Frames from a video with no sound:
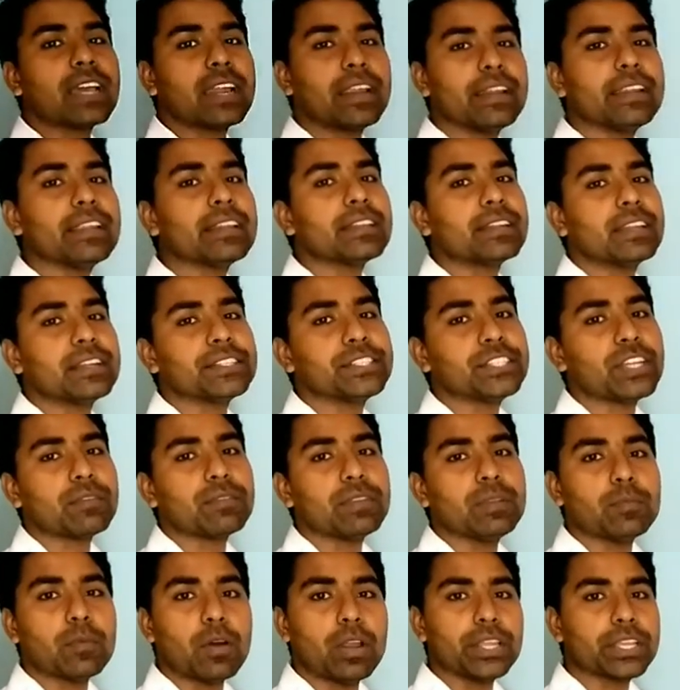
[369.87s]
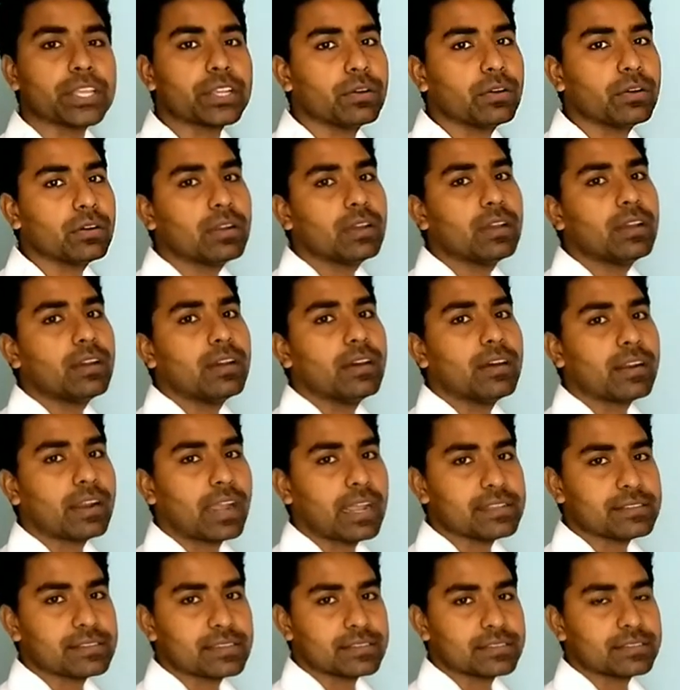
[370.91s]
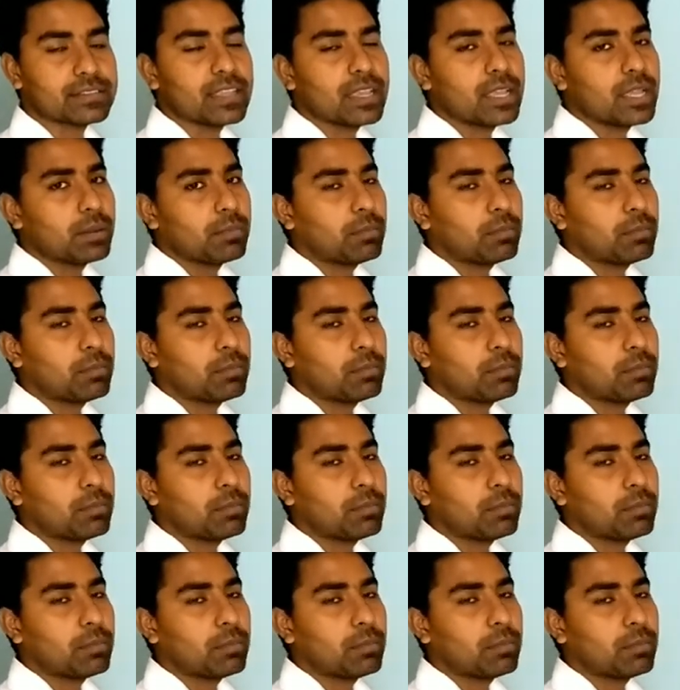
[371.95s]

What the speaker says: kinetic energy of the molecule rises.